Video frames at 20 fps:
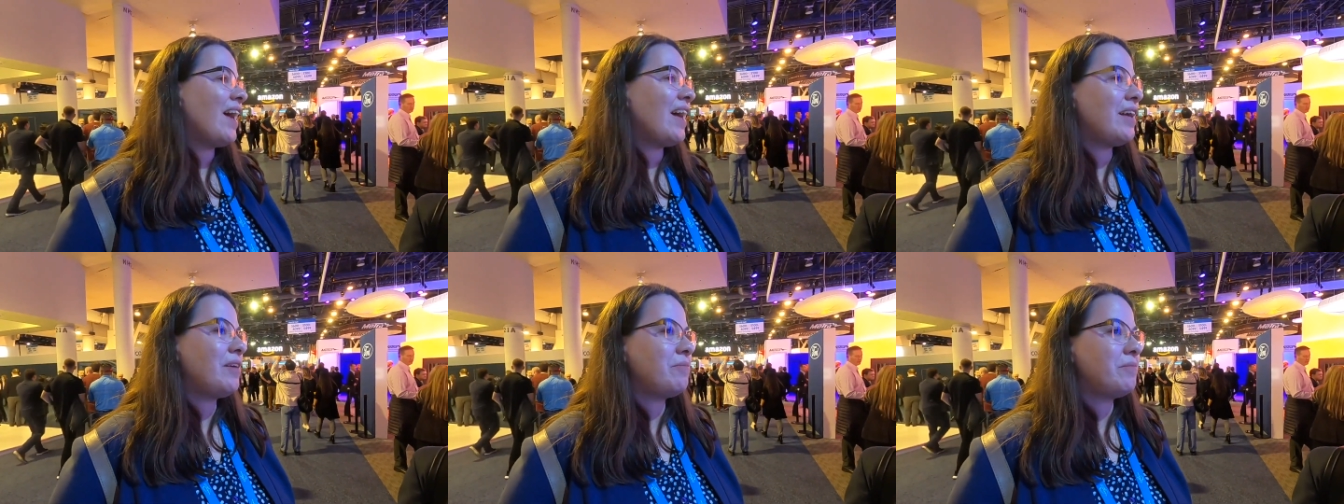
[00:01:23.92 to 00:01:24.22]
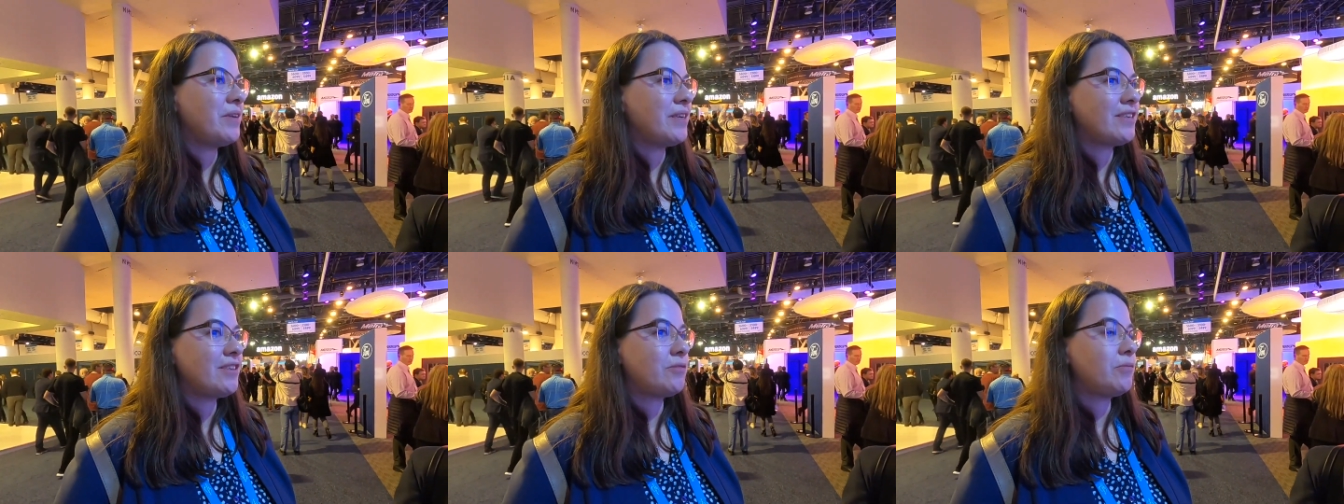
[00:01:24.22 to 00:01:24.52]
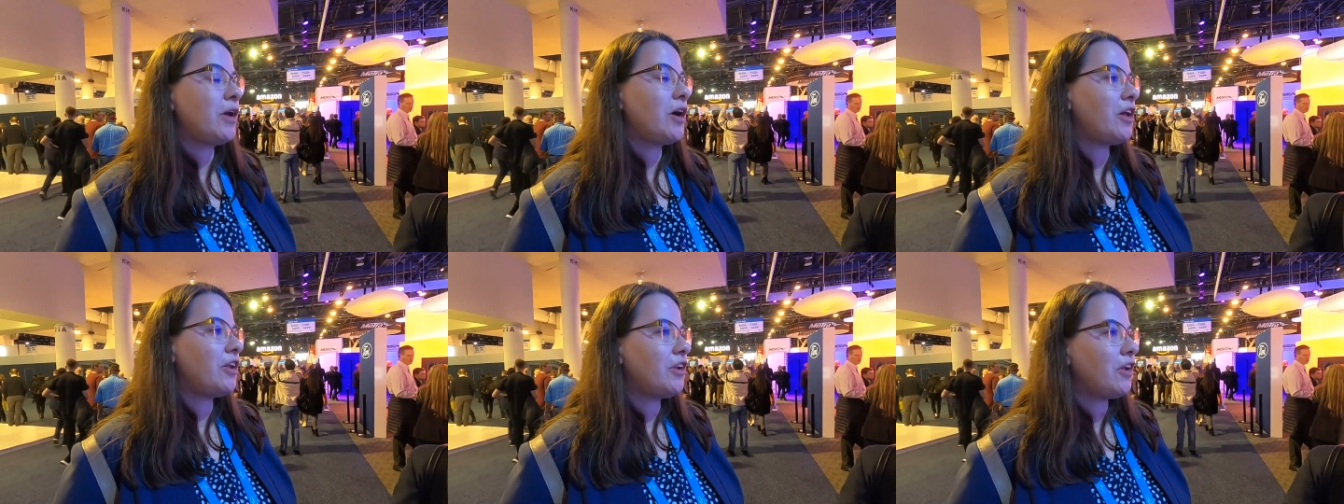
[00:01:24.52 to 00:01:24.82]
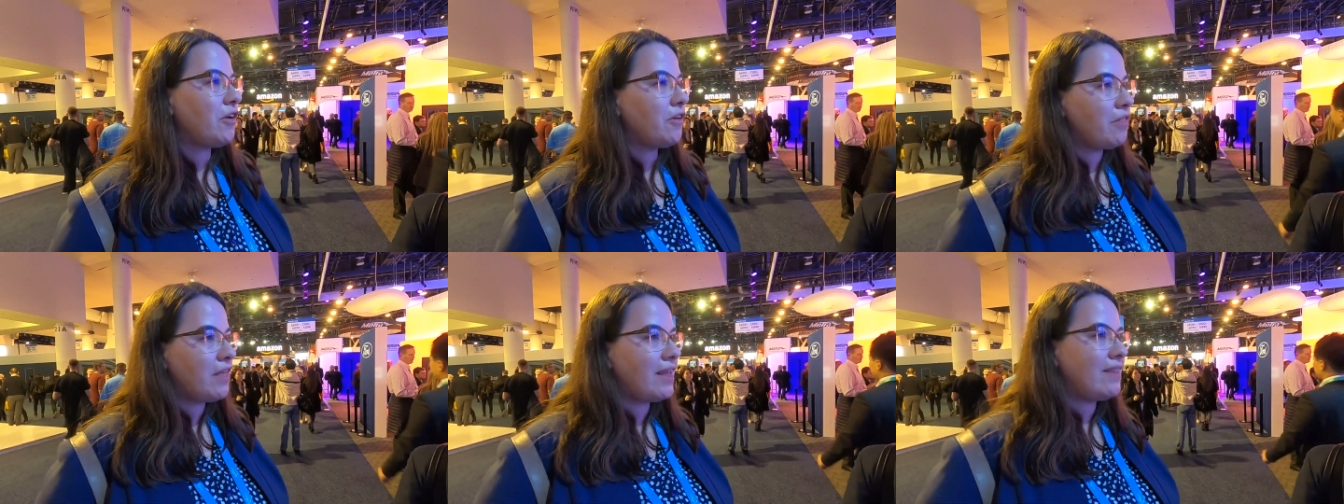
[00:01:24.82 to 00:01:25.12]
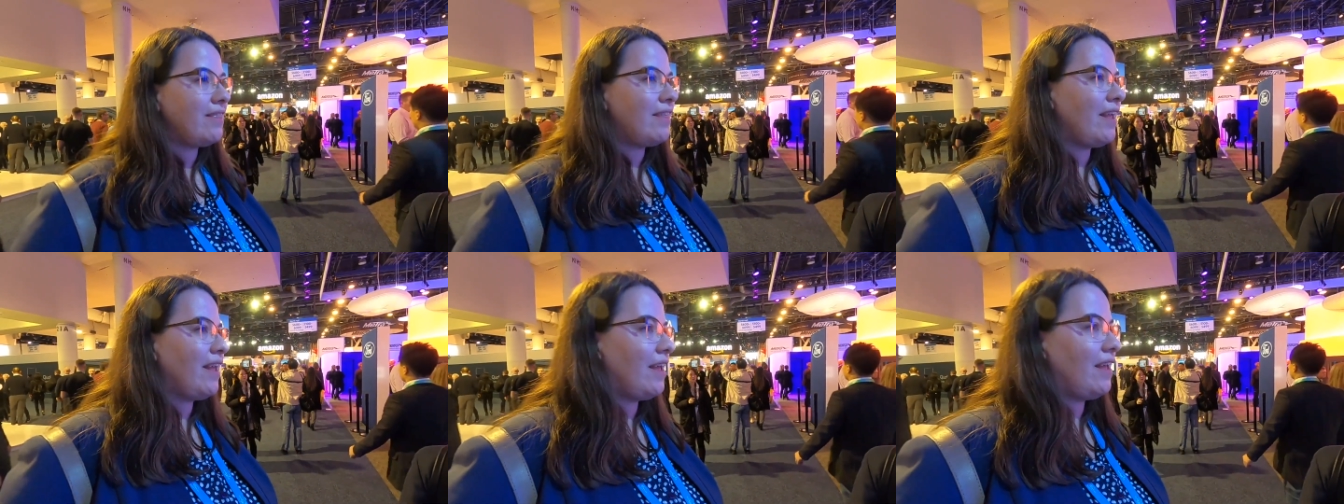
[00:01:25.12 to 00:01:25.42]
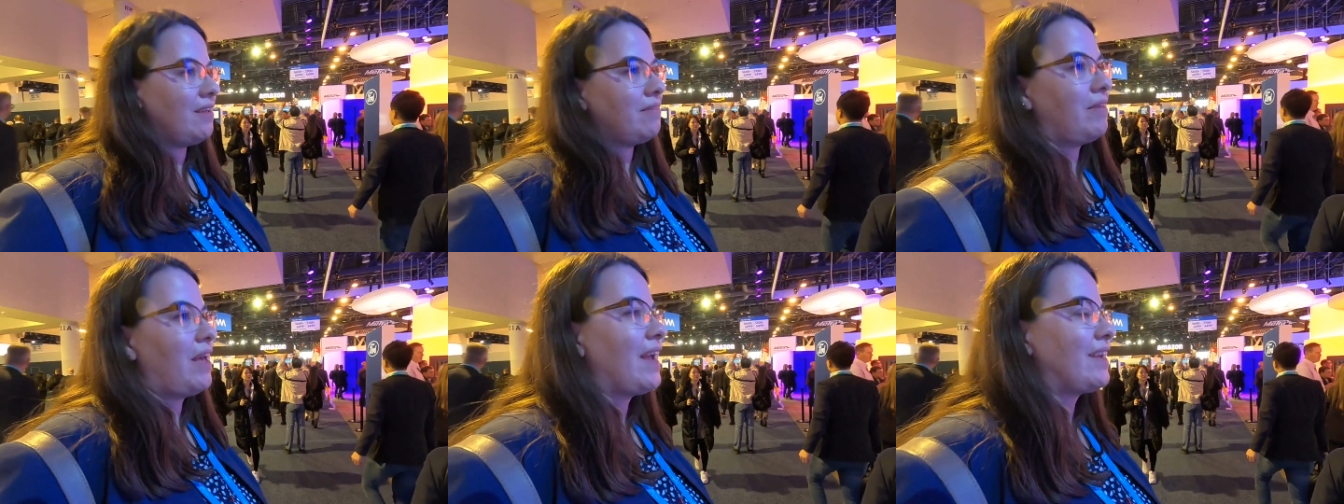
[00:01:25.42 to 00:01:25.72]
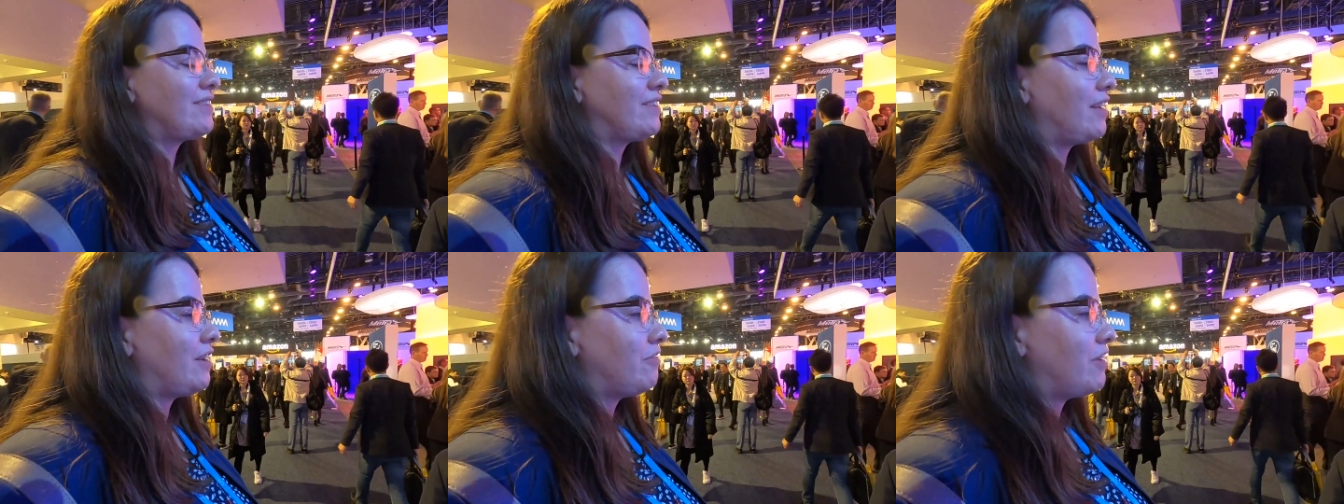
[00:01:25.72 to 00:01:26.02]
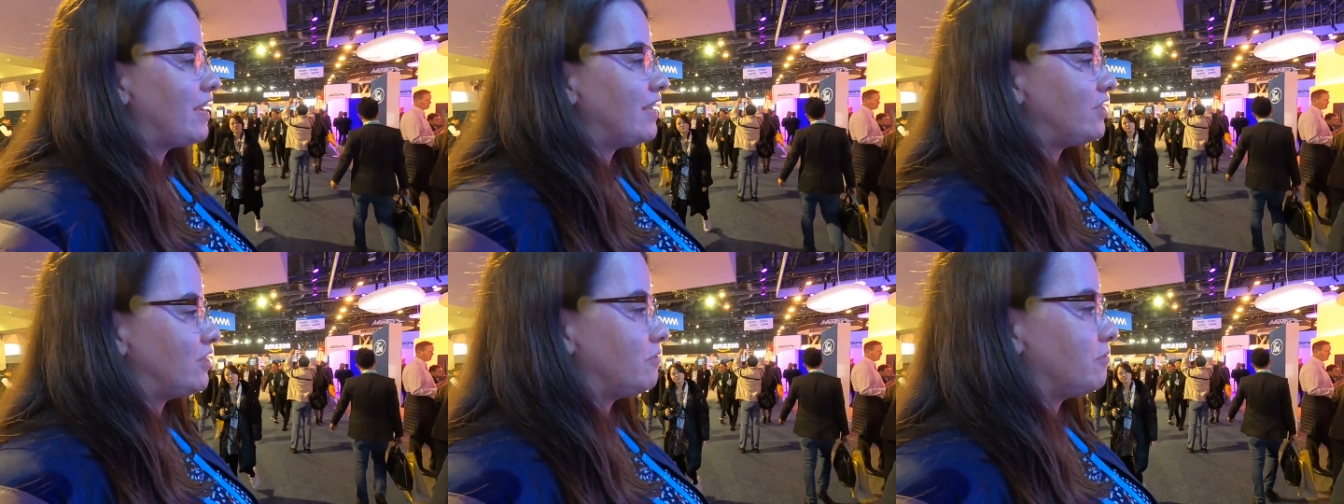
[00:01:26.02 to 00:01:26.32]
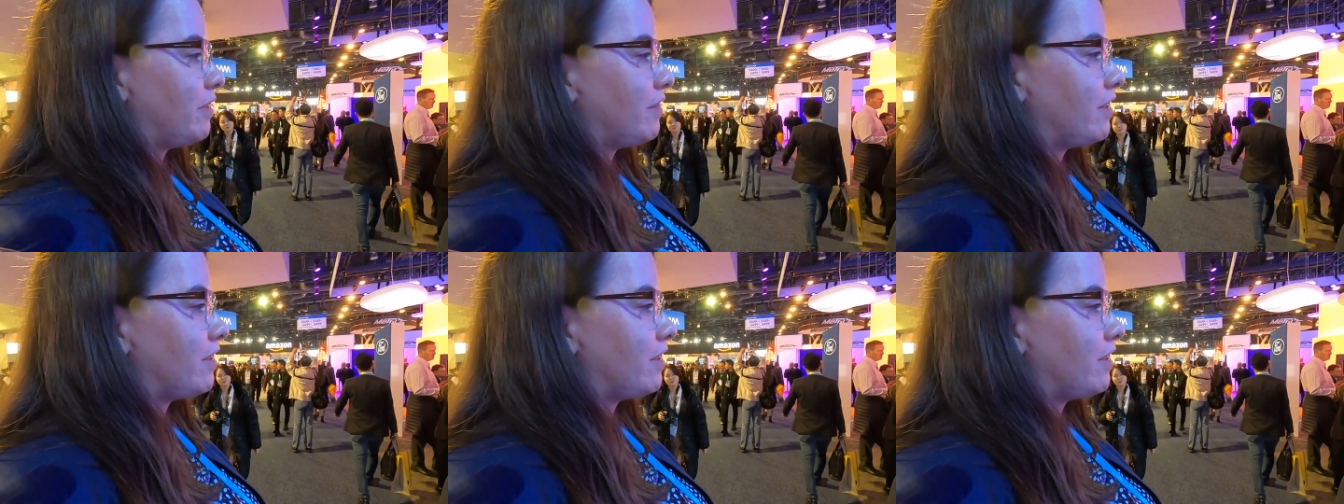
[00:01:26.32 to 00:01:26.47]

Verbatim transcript: um, because we all know that the acceleration